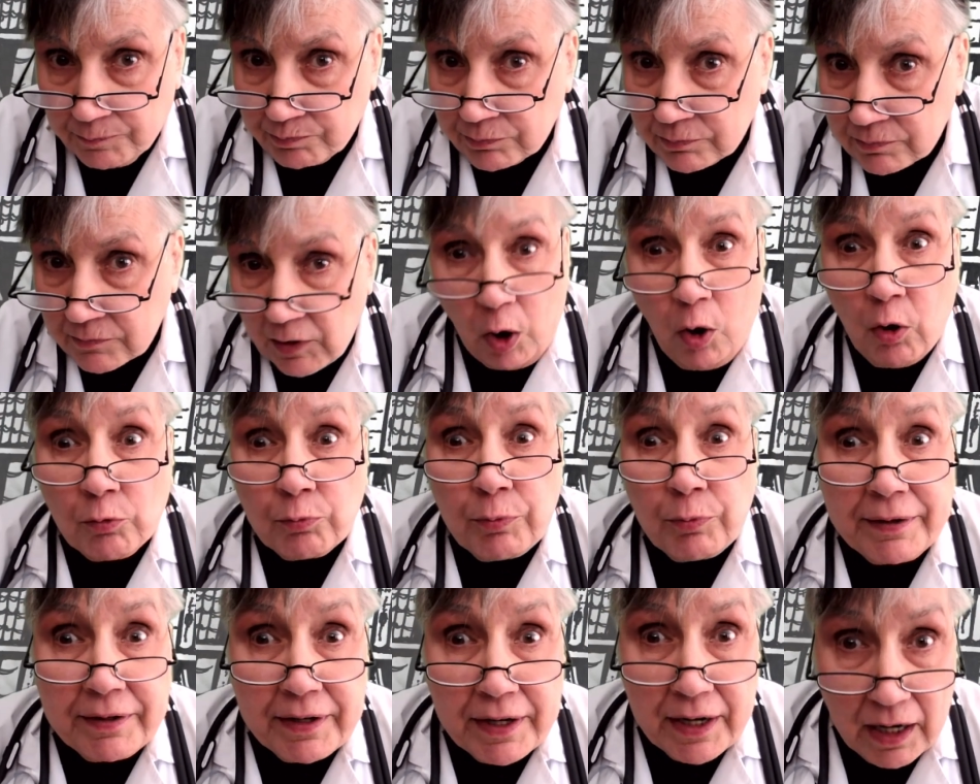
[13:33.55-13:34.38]

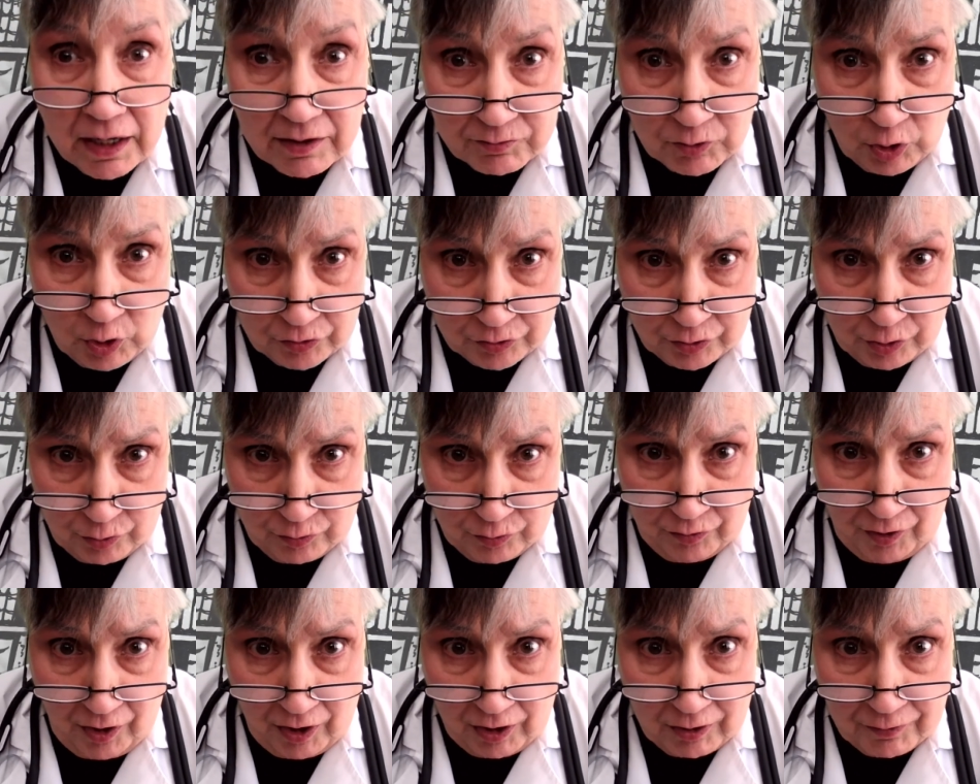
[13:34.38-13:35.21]
Already I've gone too
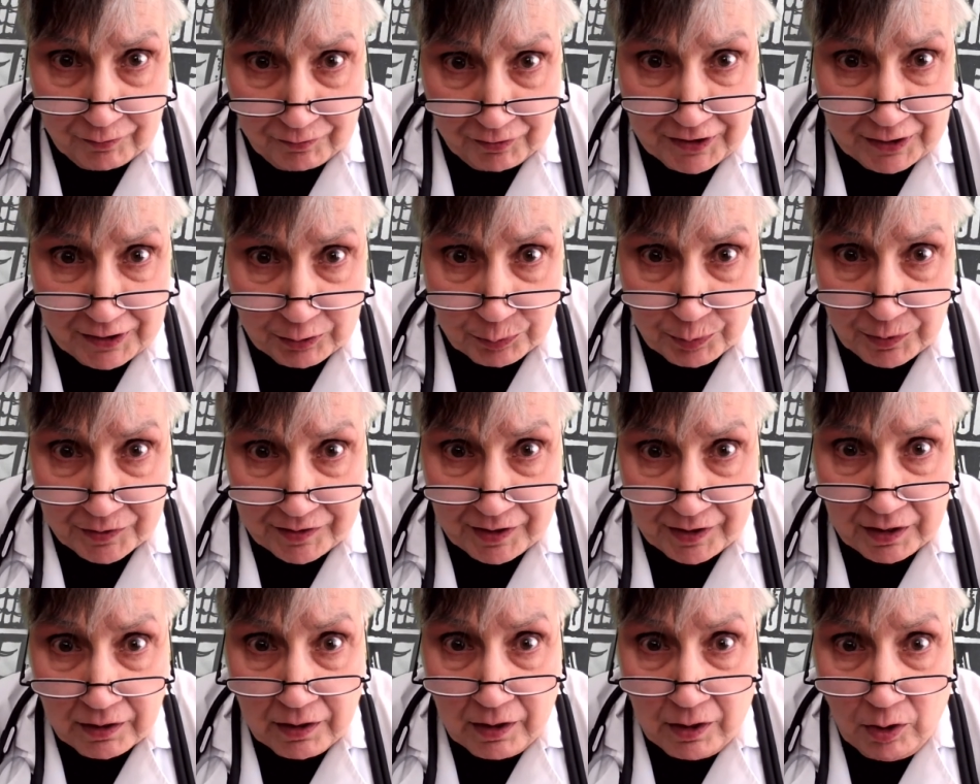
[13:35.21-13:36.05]
far afield with
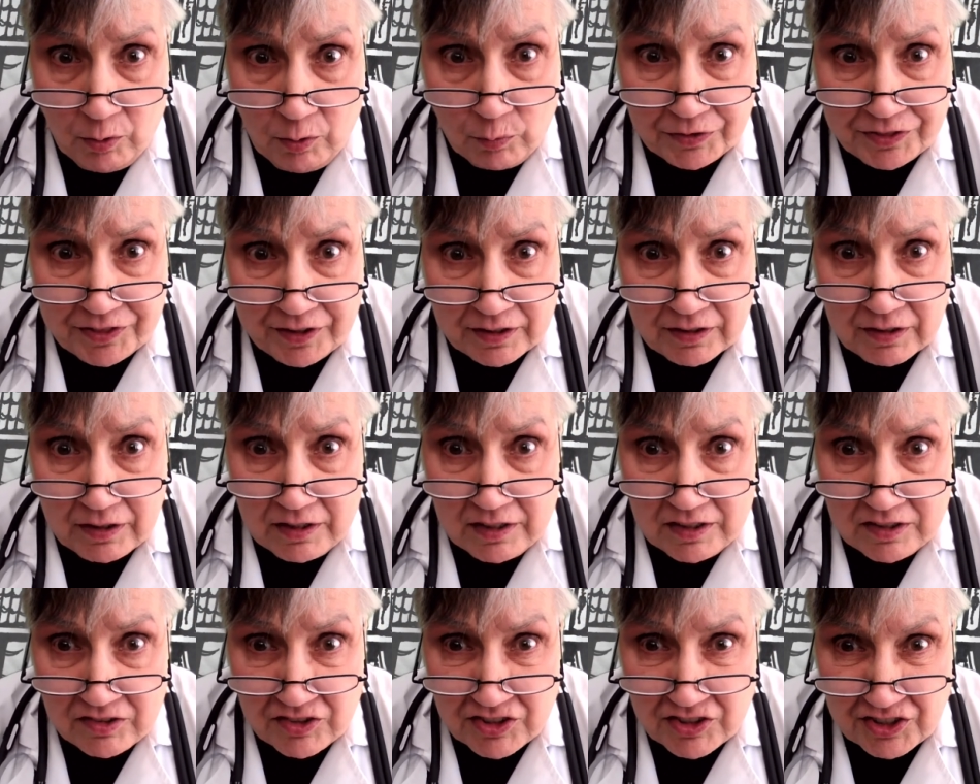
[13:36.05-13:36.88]
the
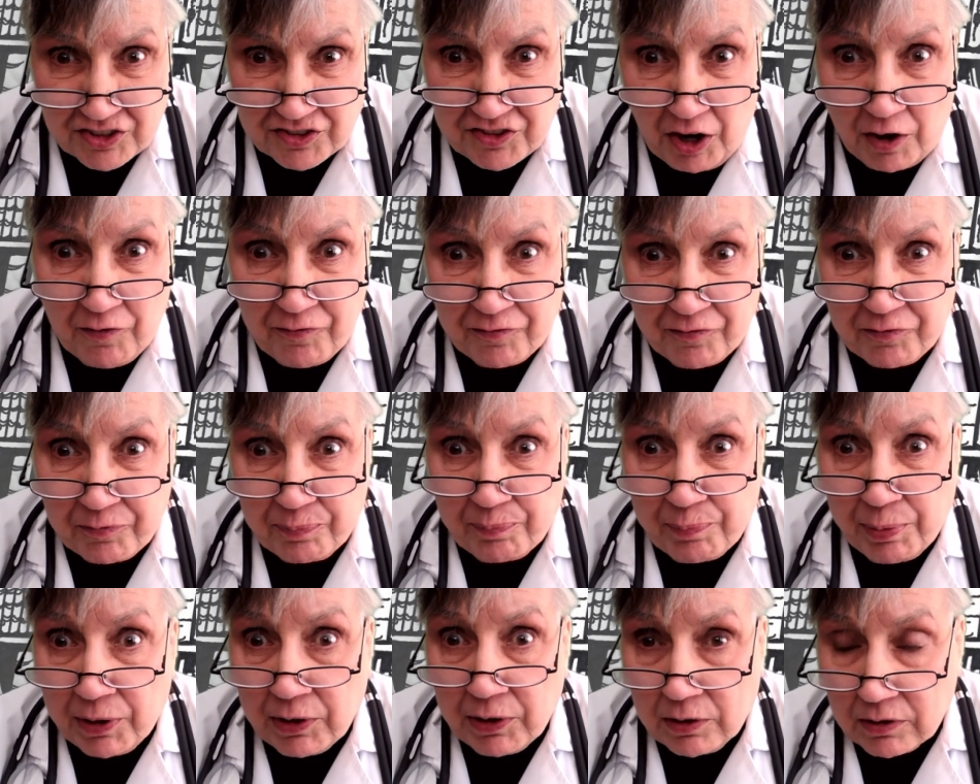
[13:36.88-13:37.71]
stuffed
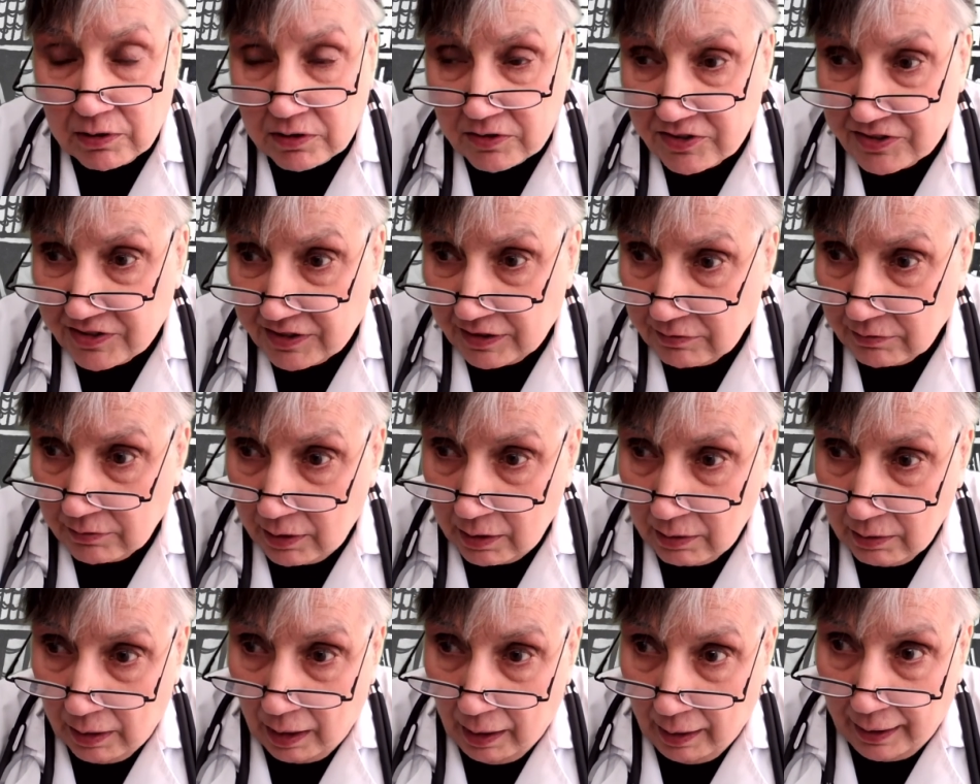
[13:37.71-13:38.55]
birds and
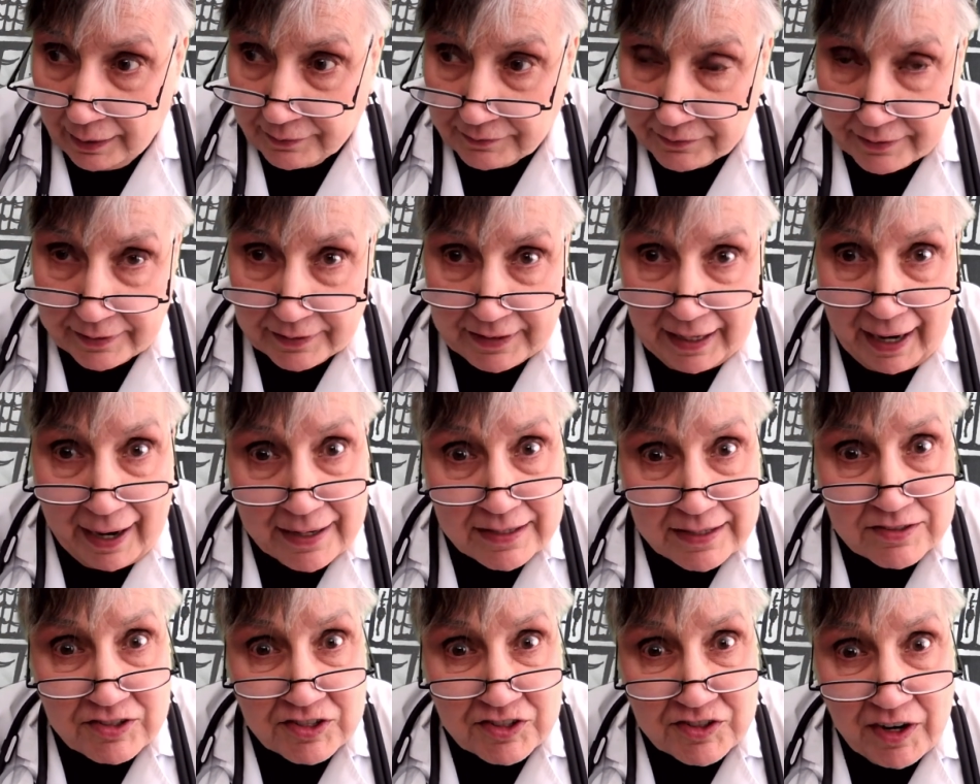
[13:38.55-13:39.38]

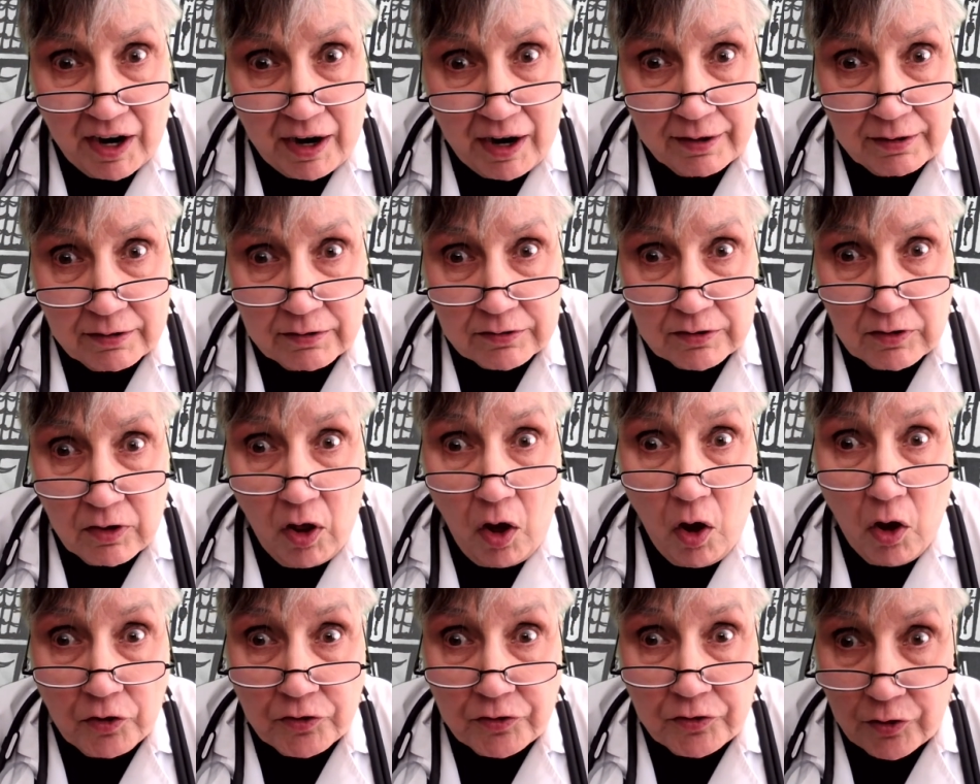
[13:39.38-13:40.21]
cast-iron
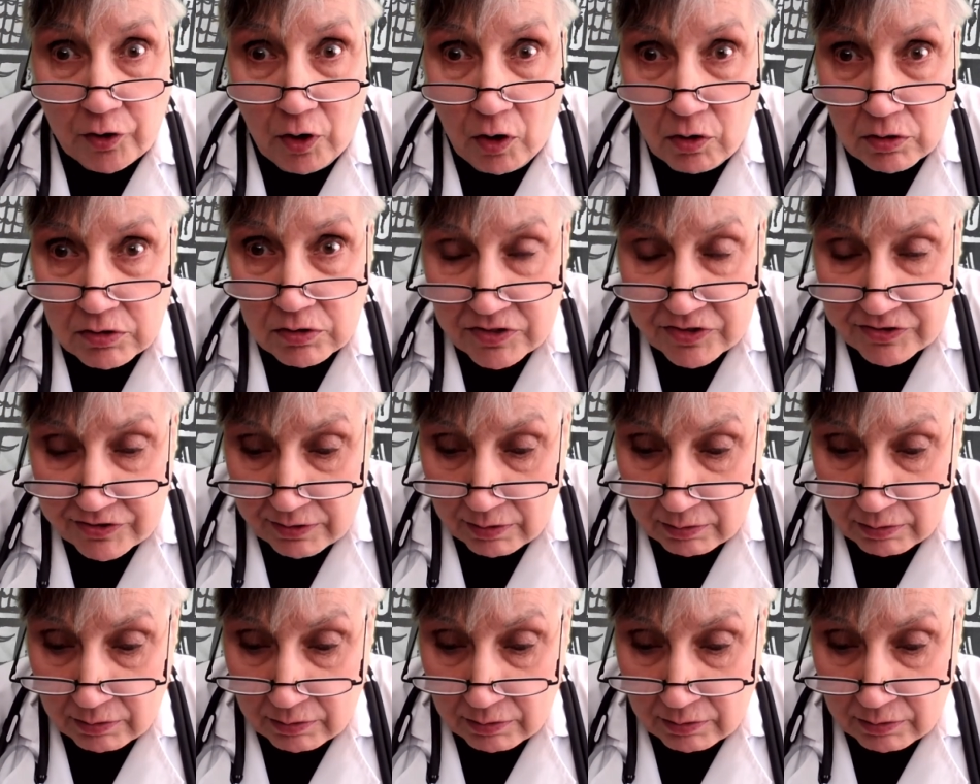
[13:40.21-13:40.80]
lawn dogs.